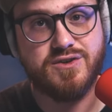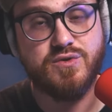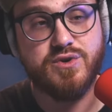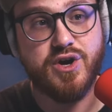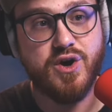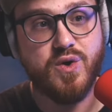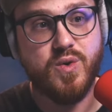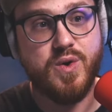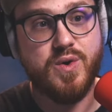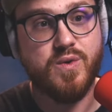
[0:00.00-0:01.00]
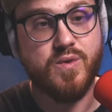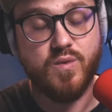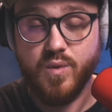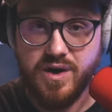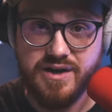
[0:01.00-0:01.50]
to know
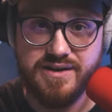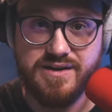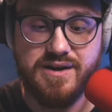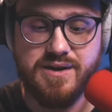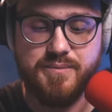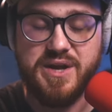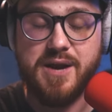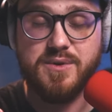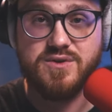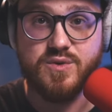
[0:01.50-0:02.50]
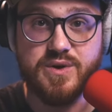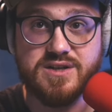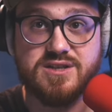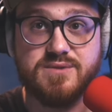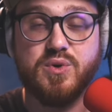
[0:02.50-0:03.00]
one be able to
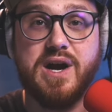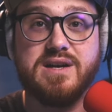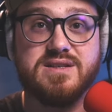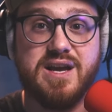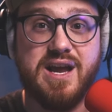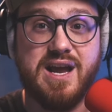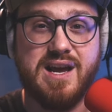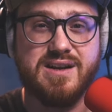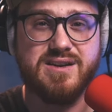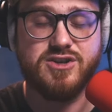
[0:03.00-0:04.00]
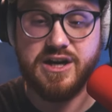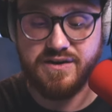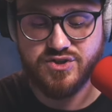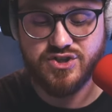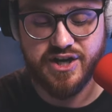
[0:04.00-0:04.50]
express and kind
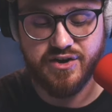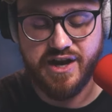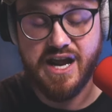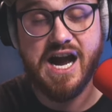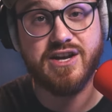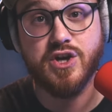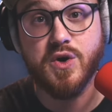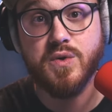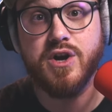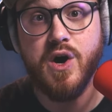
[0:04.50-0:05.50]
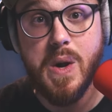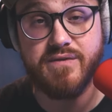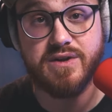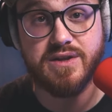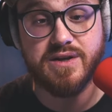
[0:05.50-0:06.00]
of share hey, i don't know
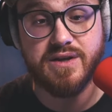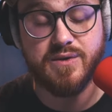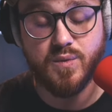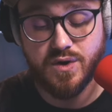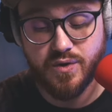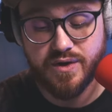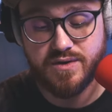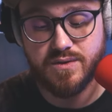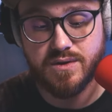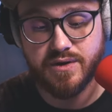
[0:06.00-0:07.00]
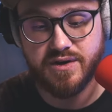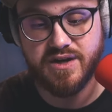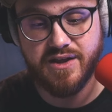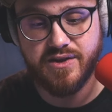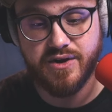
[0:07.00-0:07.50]
everything and we're going to learn
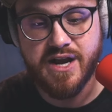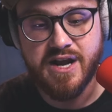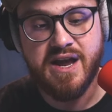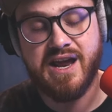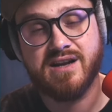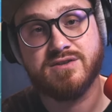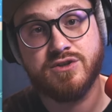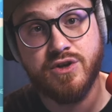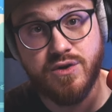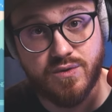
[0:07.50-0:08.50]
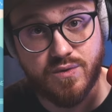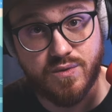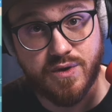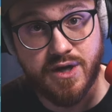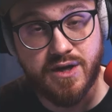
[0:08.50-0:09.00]
together and
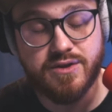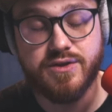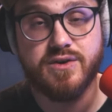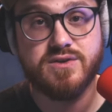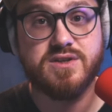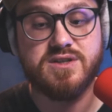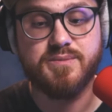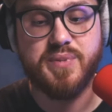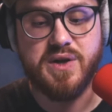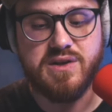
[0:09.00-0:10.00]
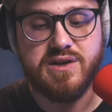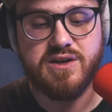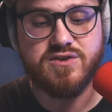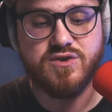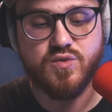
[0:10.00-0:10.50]
two there's this
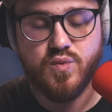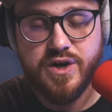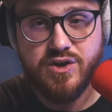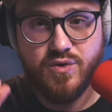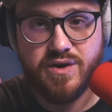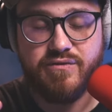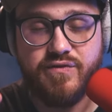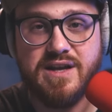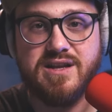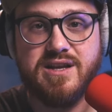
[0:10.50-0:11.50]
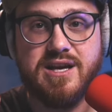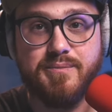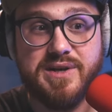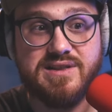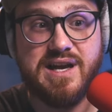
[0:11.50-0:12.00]
ability to when you can finally
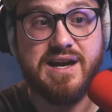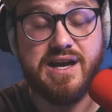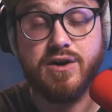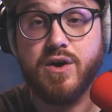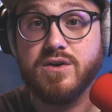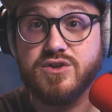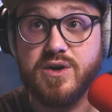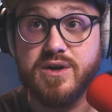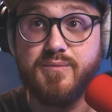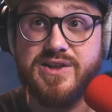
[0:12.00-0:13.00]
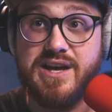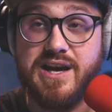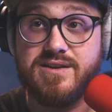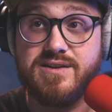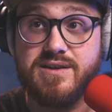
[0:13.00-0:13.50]
admit that and also admit
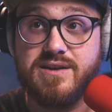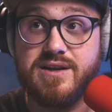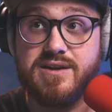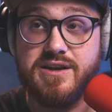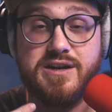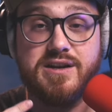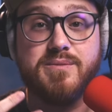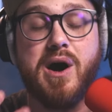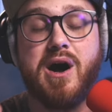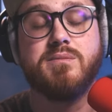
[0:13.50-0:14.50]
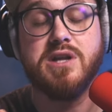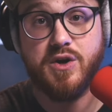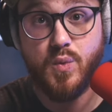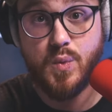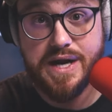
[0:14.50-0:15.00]
that uh, in a
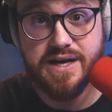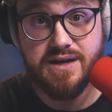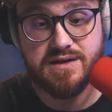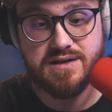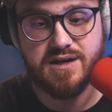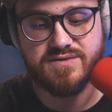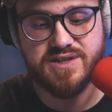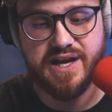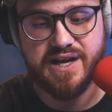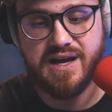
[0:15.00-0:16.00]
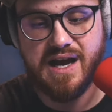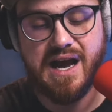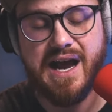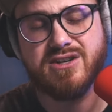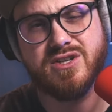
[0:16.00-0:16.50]
public way of saying
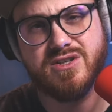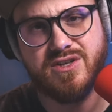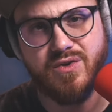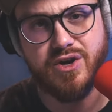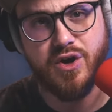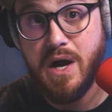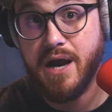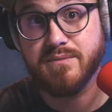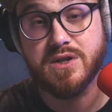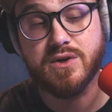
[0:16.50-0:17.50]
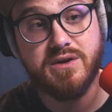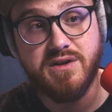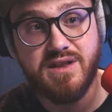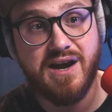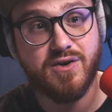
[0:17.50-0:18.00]
i actually don't know i'm
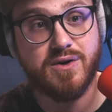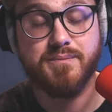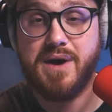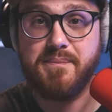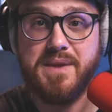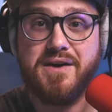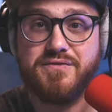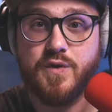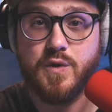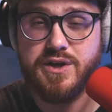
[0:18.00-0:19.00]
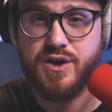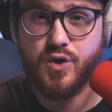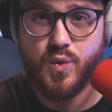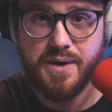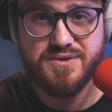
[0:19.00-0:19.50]
learning that or i'm not fully
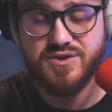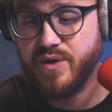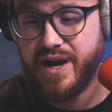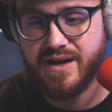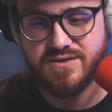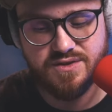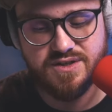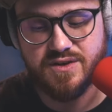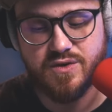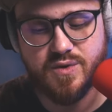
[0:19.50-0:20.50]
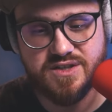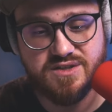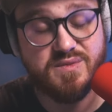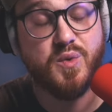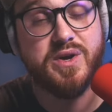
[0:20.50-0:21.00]
equipped to answer a single
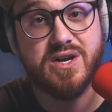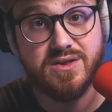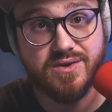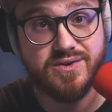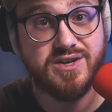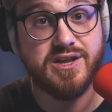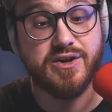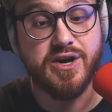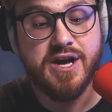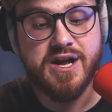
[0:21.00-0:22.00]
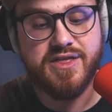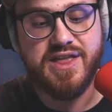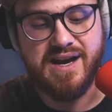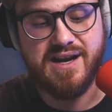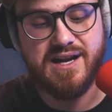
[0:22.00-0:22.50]
question but we can learn together
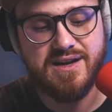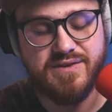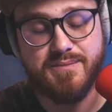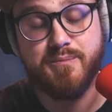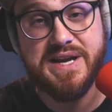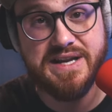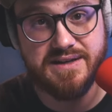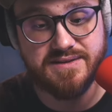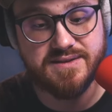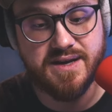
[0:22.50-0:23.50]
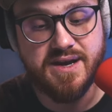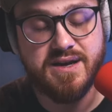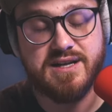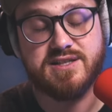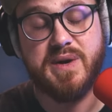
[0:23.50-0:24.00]
that kind of admittance
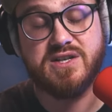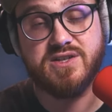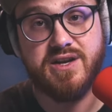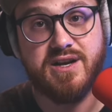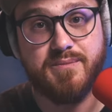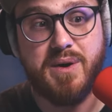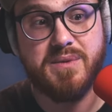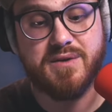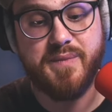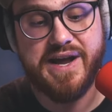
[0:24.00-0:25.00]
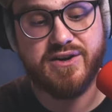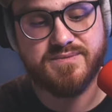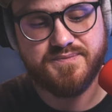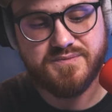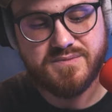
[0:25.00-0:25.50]
especially in a public
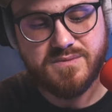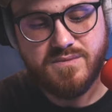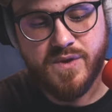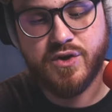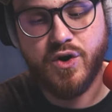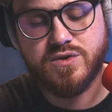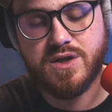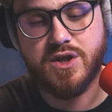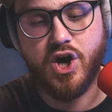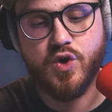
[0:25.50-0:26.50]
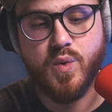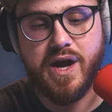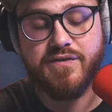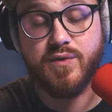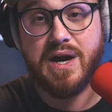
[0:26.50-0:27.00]
manner goes a long
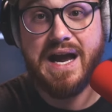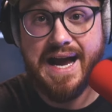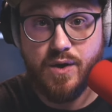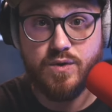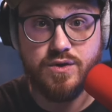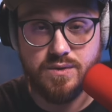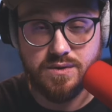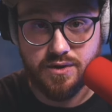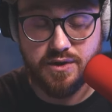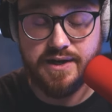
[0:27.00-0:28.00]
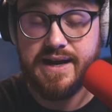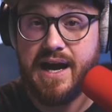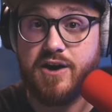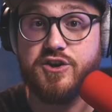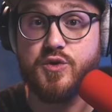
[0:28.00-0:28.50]
way for how you learn and
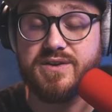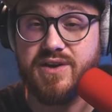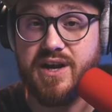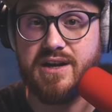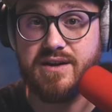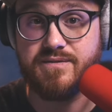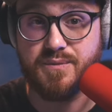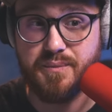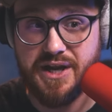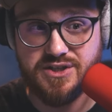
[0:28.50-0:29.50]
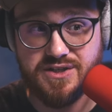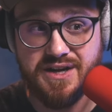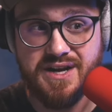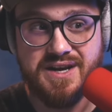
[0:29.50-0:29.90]
how you retain information.